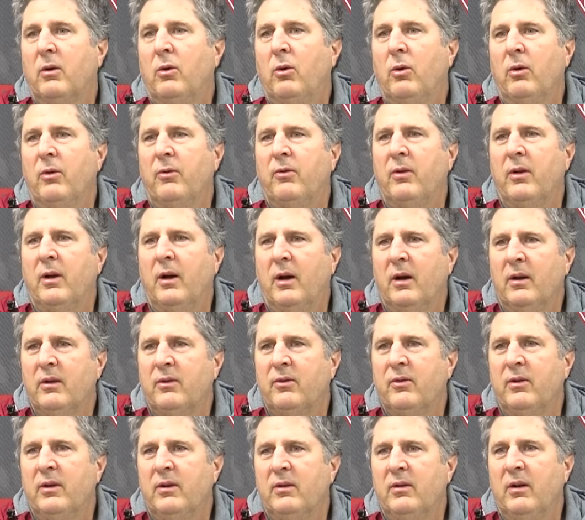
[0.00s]
core
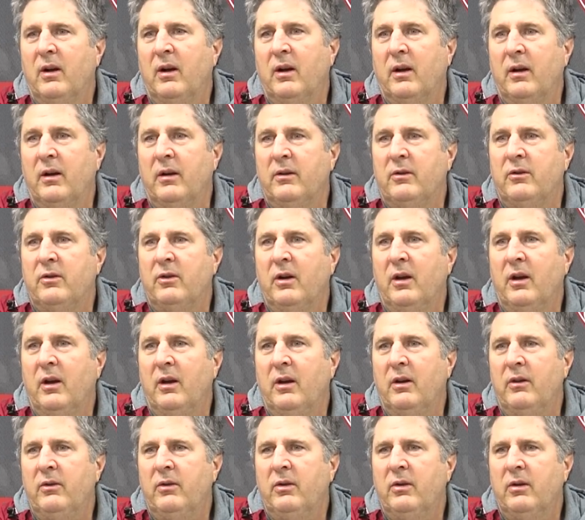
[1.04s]
philosophies are not going to
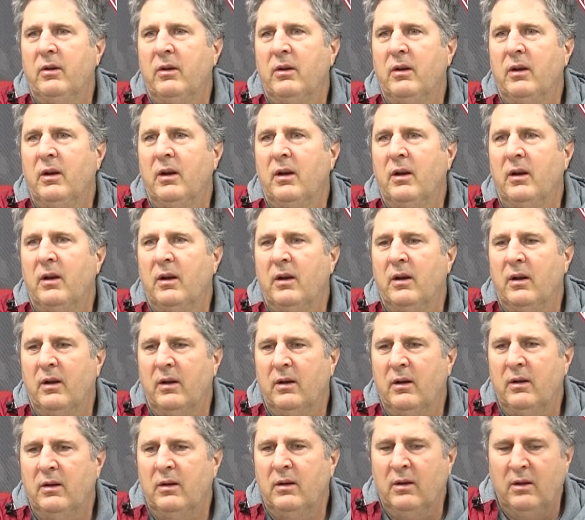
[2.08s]
change, and,
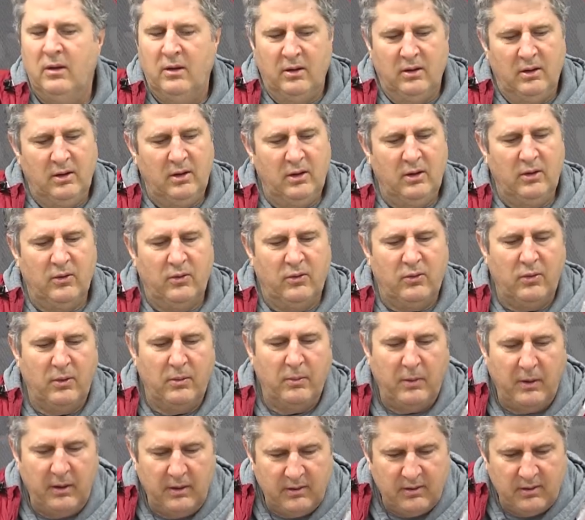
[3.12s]
you know, it's one
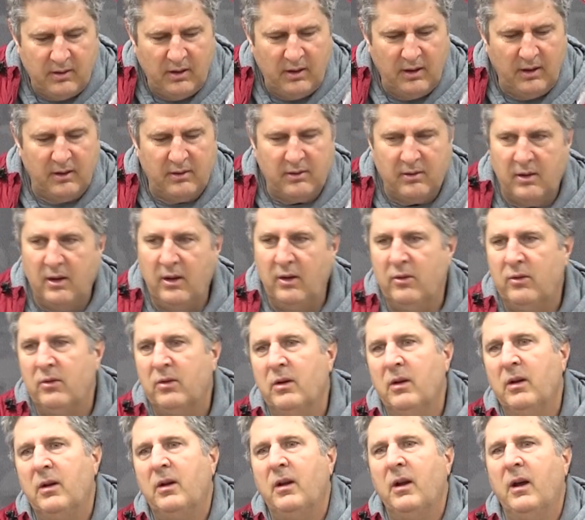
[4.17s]
based on
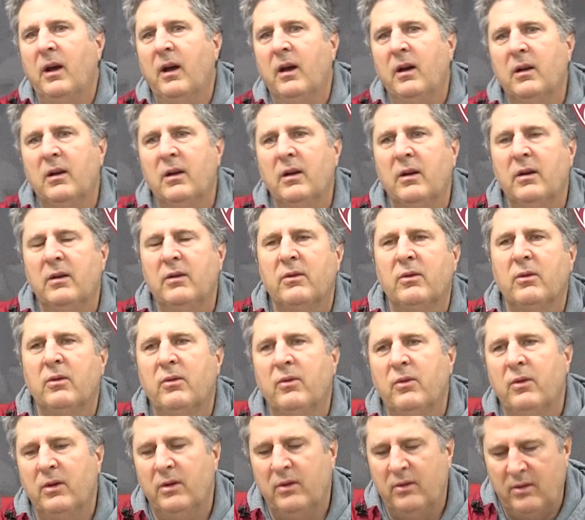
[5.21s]
execution and tackling, so it's
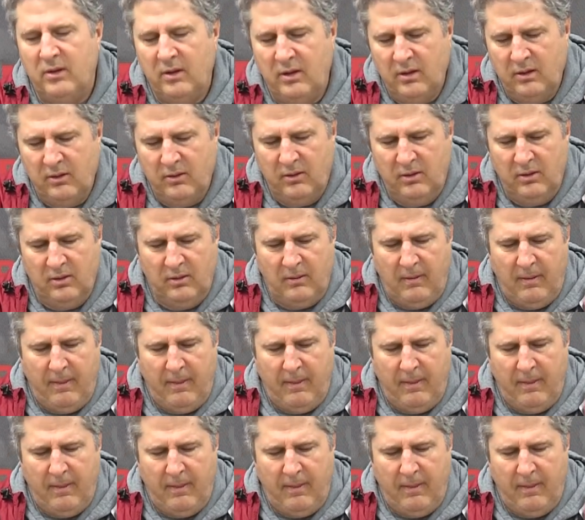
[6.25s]
very sound.